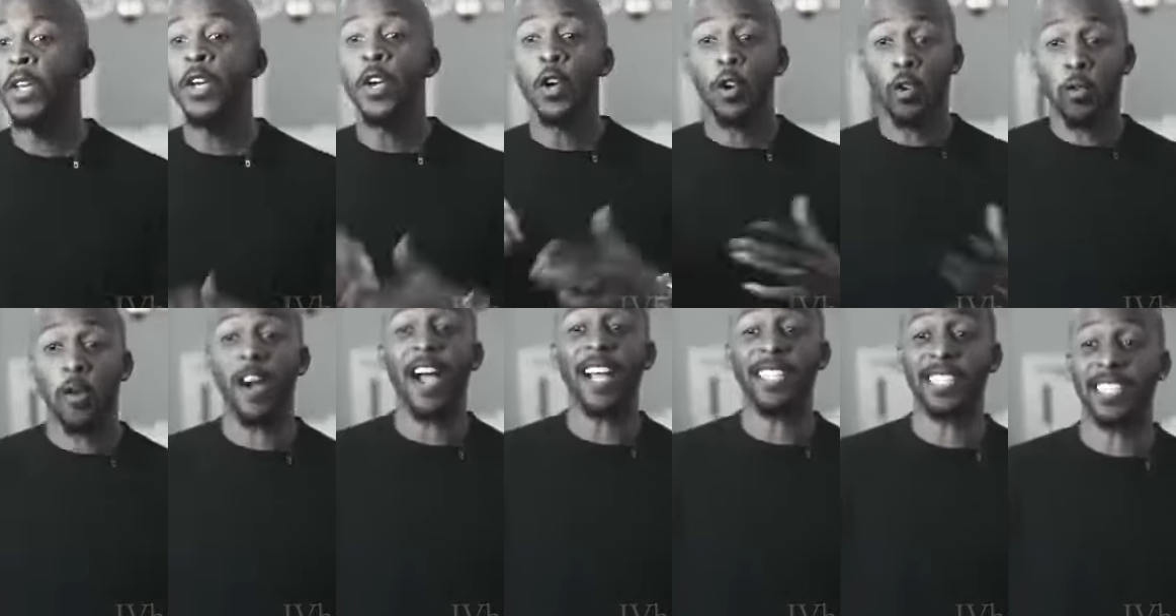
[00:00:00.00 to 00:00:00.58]

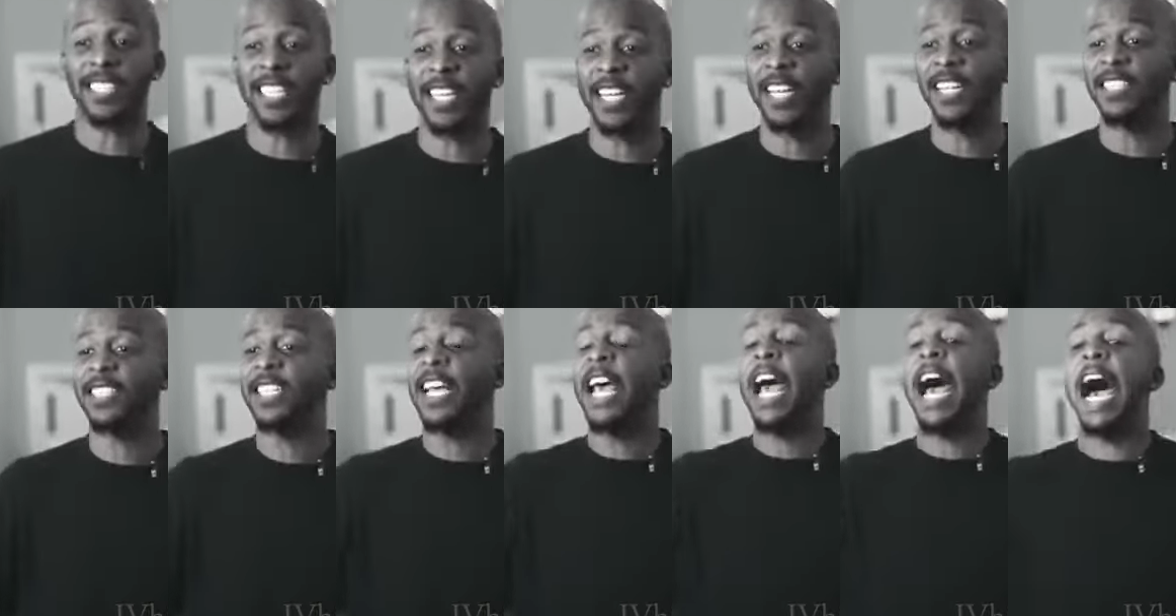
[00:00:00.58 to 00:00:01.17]
Christ
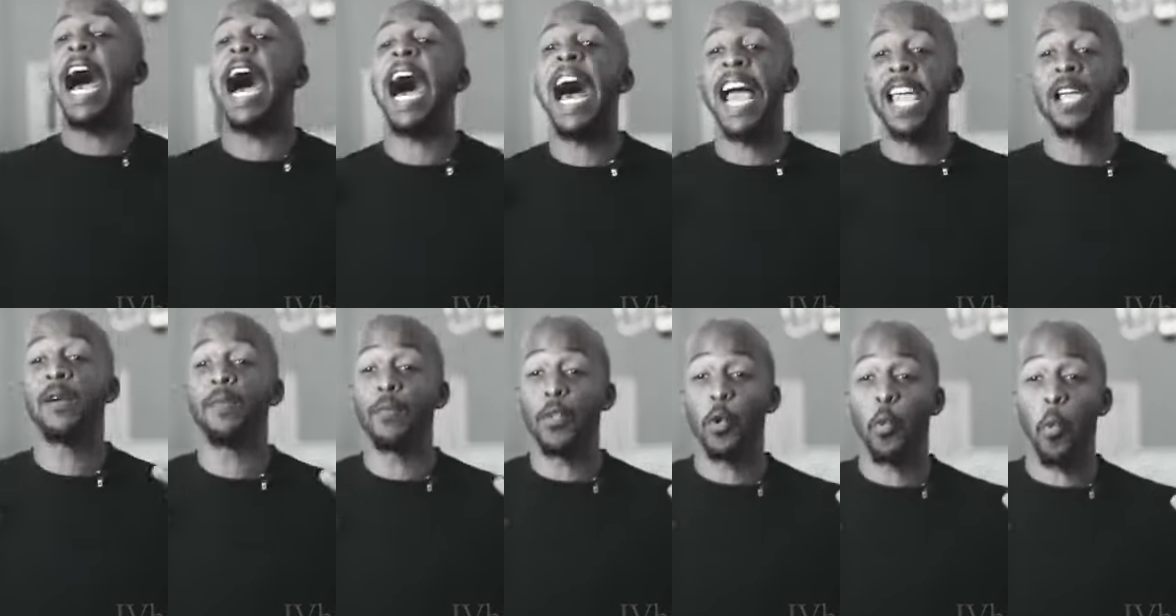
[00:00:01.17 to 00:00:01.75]
says, I
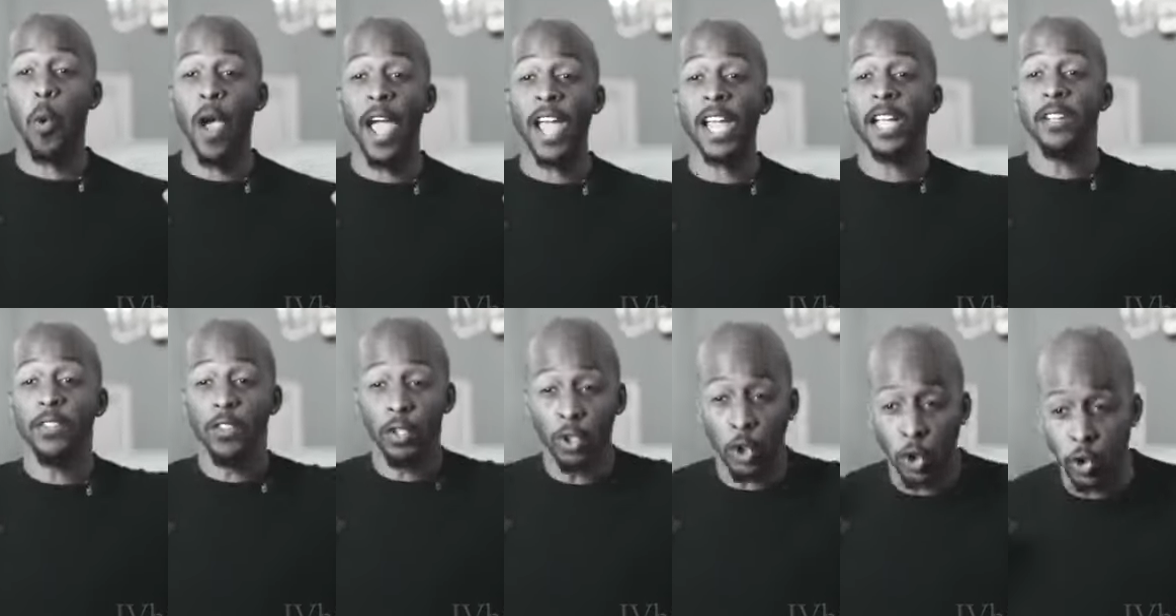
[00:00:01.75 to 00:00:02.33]
am the way,
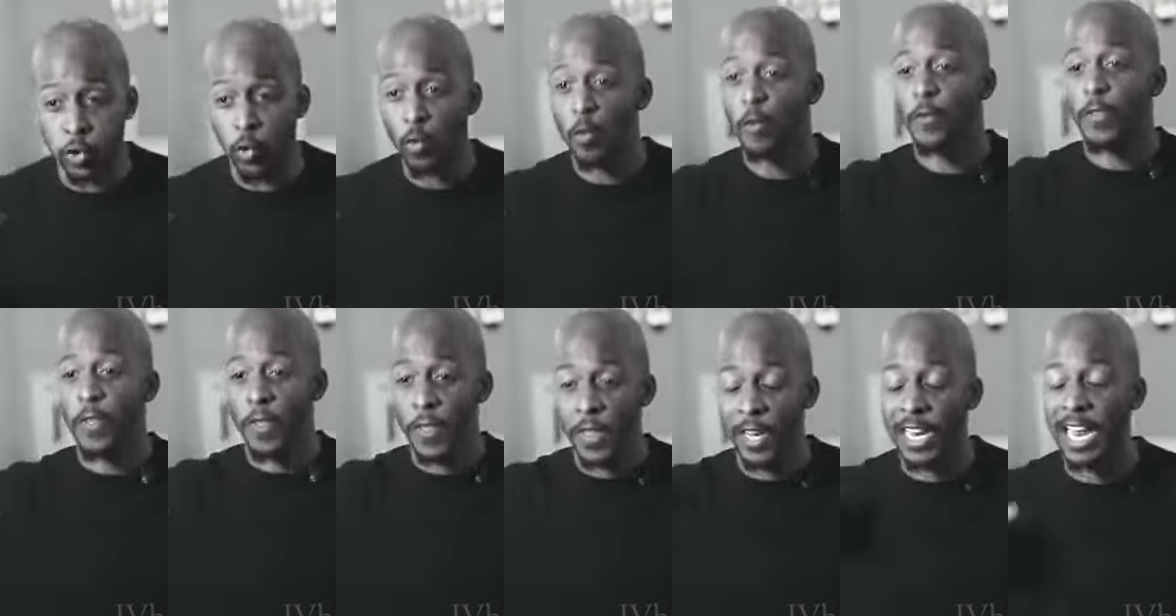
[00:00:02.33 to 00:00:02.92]
the truth,
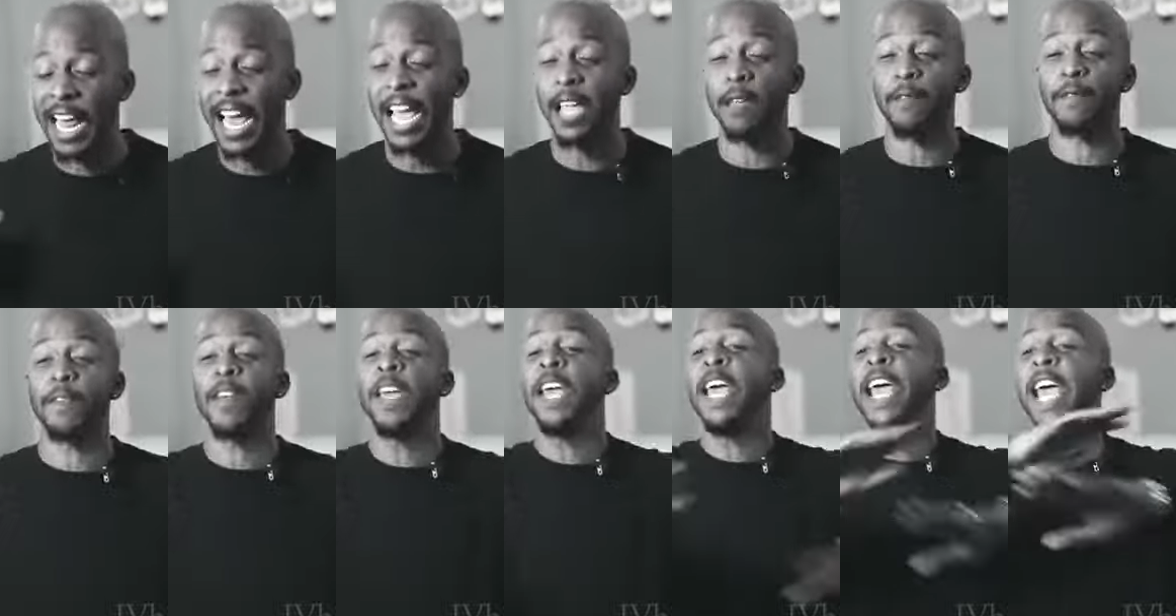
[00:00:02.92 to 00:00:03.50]
and the
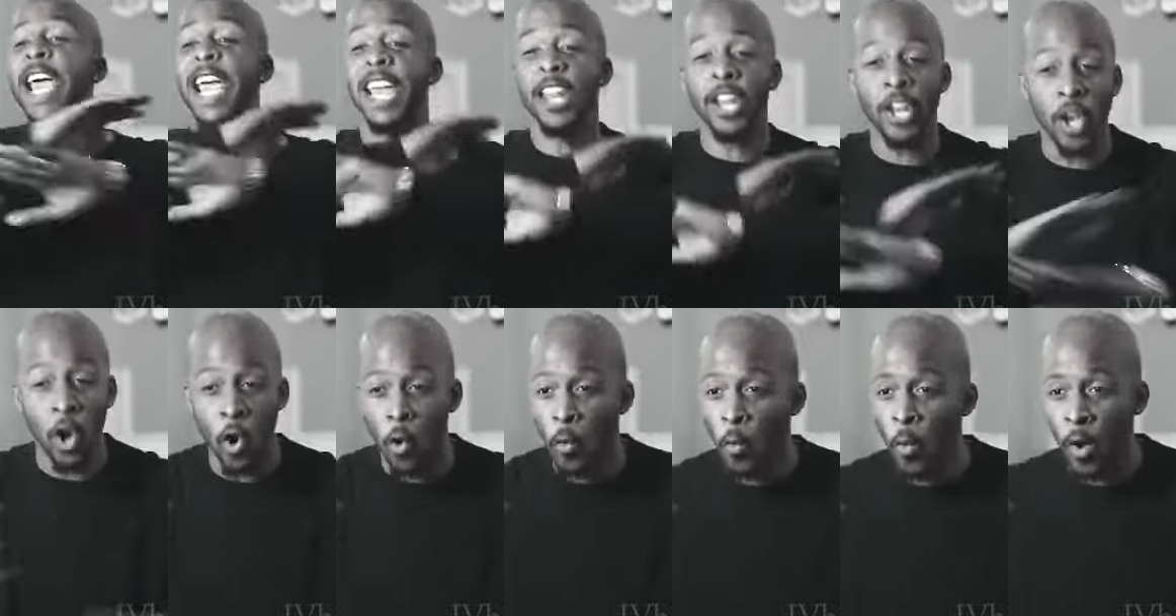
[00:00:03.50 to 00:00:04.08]
life. And
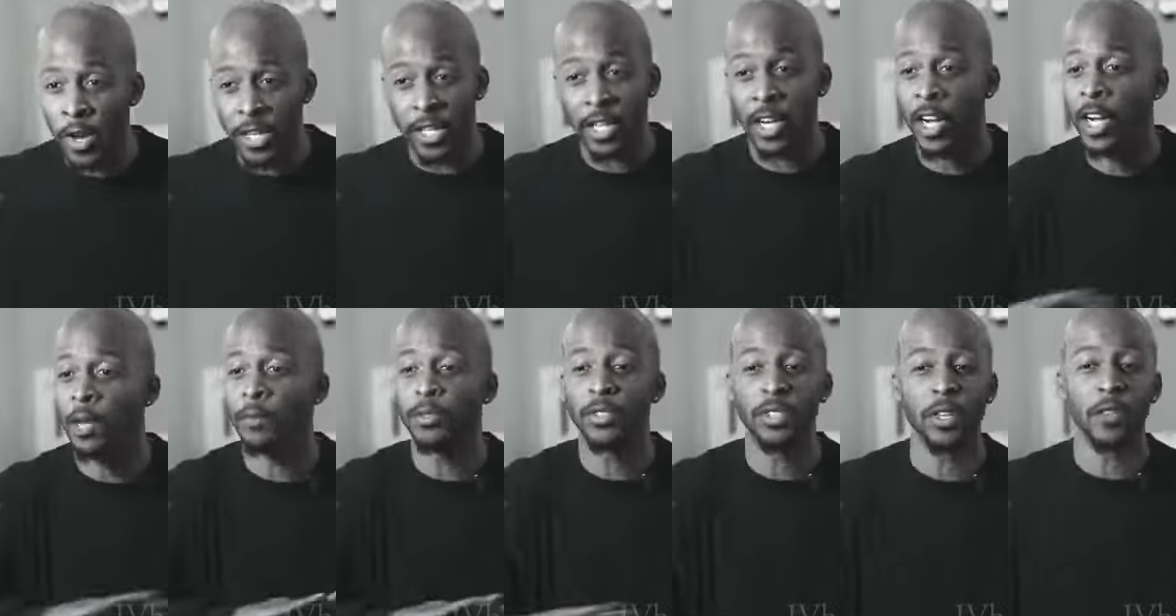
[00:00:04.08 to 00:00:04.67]
no one
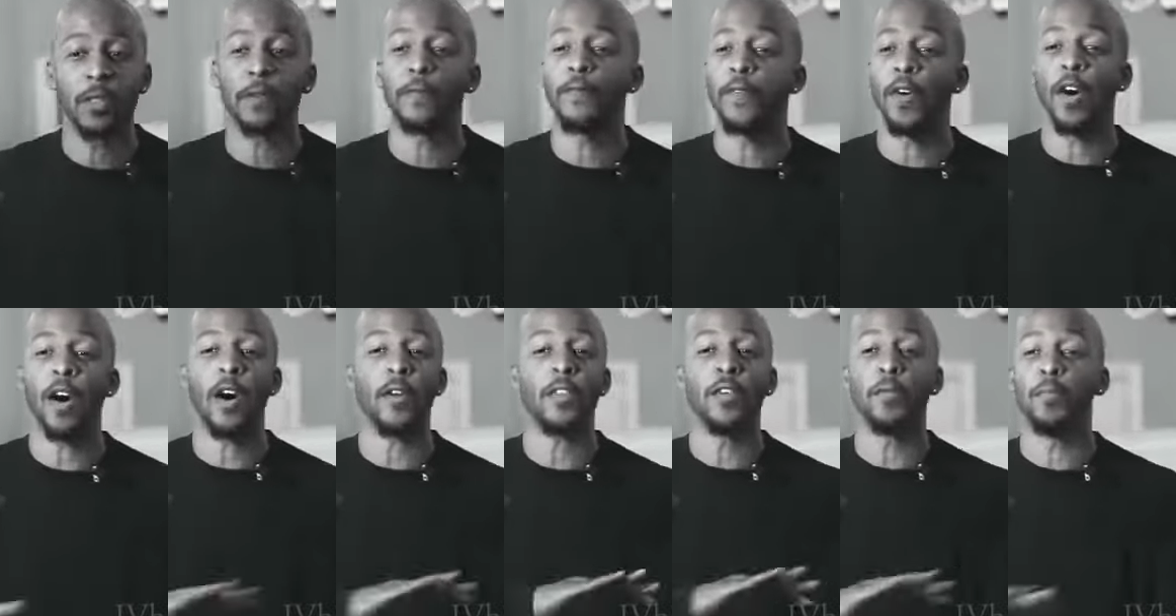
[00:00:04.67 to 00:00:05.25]
comes to the
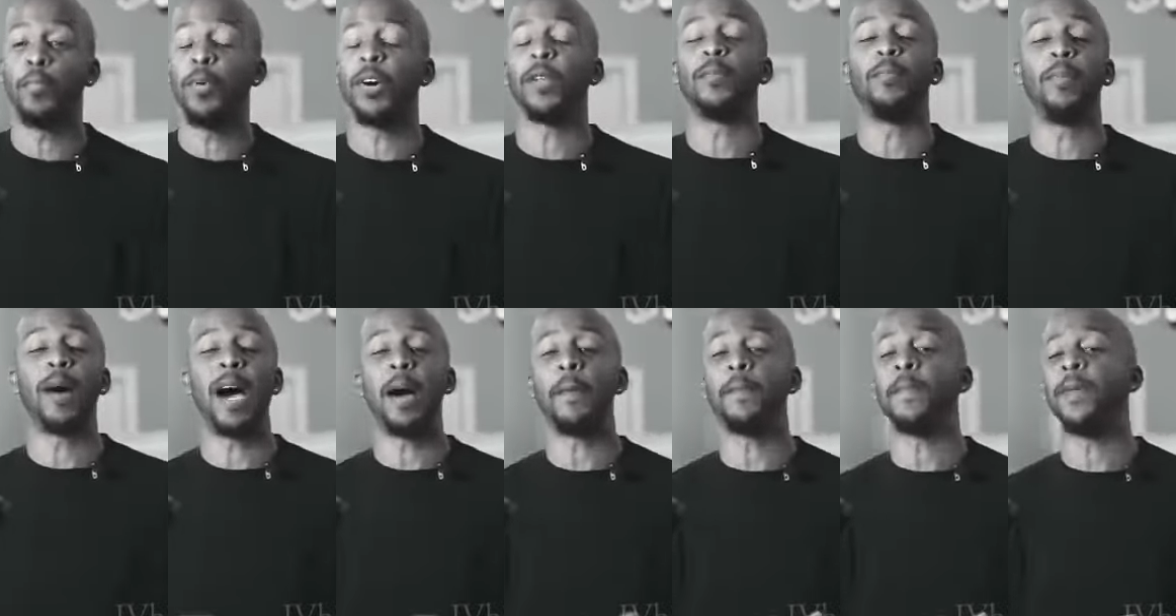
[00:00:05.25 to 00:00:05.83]
Father but
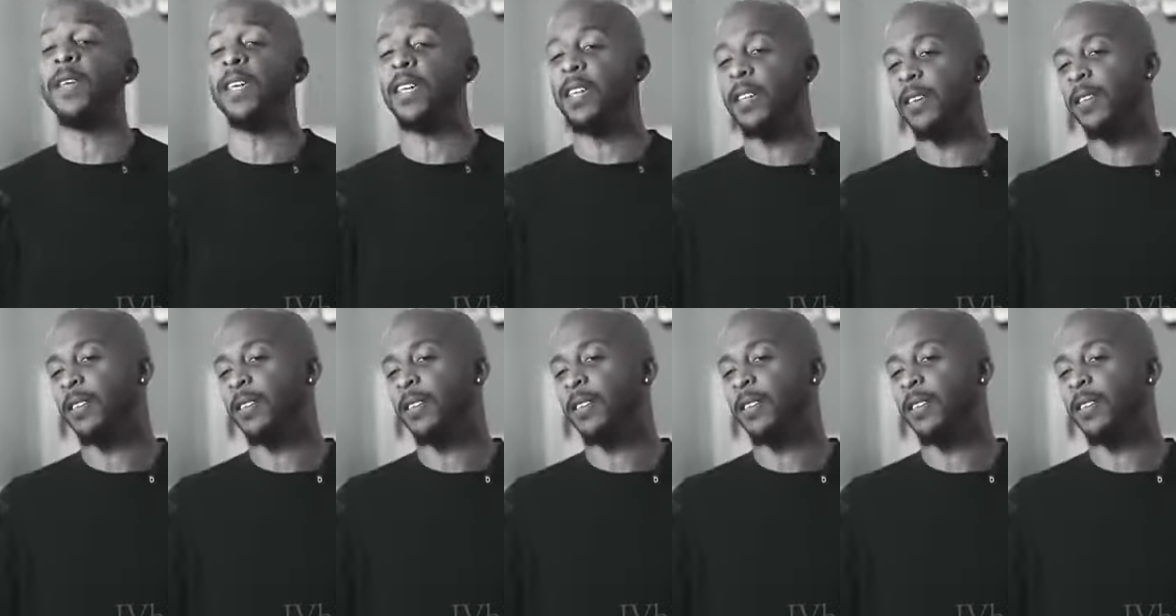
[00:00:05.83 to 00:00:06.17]
by me